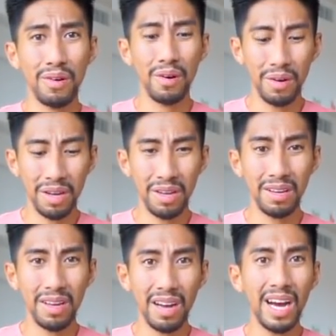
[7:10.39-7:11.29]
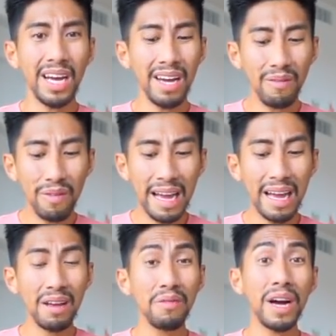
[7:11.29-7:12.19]
Okay? I have
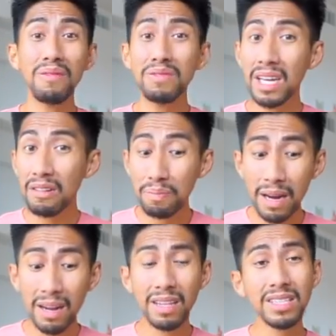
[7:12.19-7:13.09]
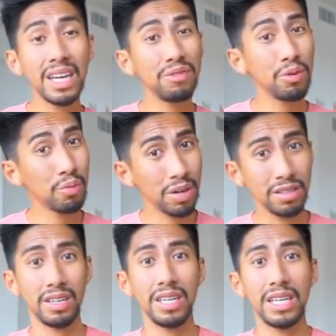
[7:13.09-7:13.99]
life. I have Ten of Pentacles. I have the
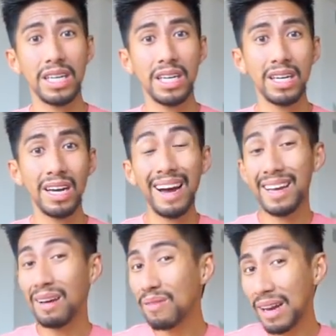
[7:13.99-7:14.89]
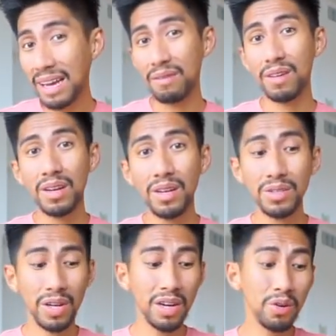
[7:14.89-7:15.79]
World card. I have life.
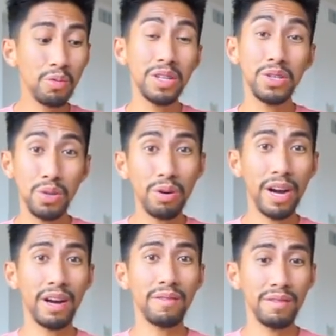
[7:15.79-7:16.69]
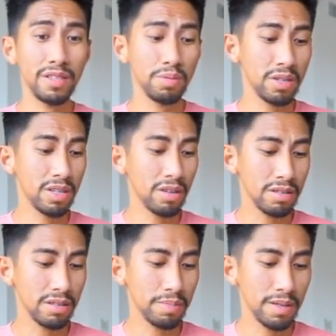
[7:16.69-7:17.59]
So I don't know what you have This is what you're talking
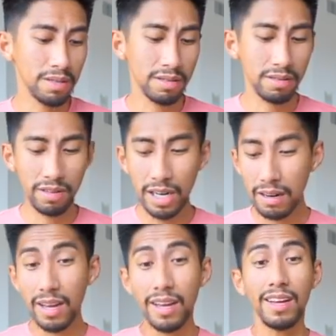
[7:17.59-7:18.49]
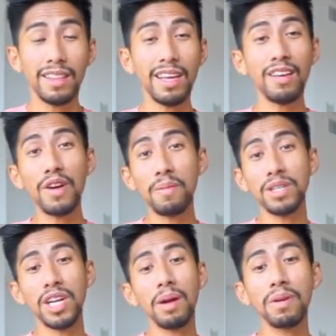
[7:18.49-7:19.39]
to this person. Alright? Thank you very
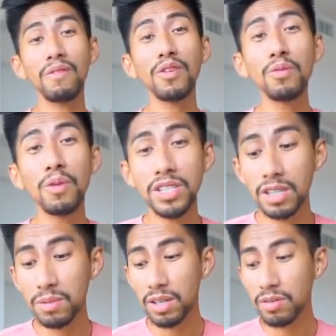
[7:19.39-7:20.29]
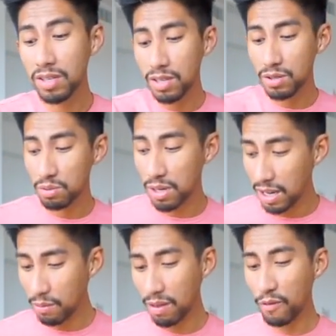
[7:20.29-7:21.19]
much, Capricorn, for watching. I'm going to continue this
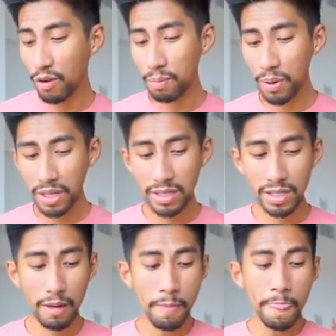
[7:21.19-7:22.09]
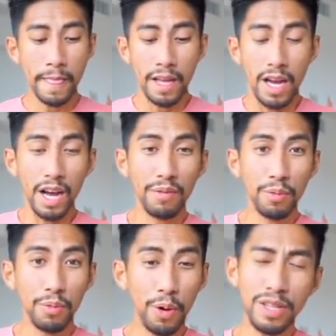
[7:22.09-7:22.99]
reading with the four points. Have a
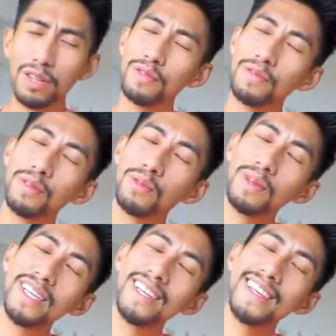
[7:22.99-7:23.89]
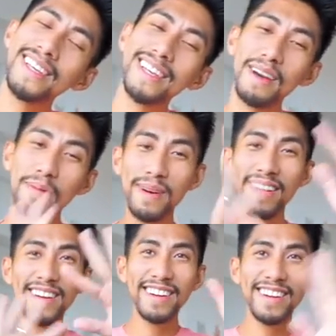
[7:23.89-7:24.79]
wonderful week.
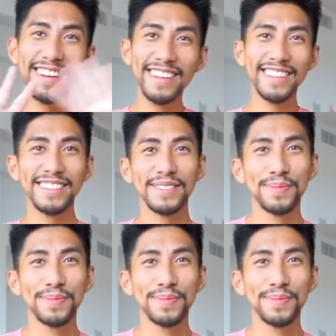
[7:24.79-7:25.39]
Bye.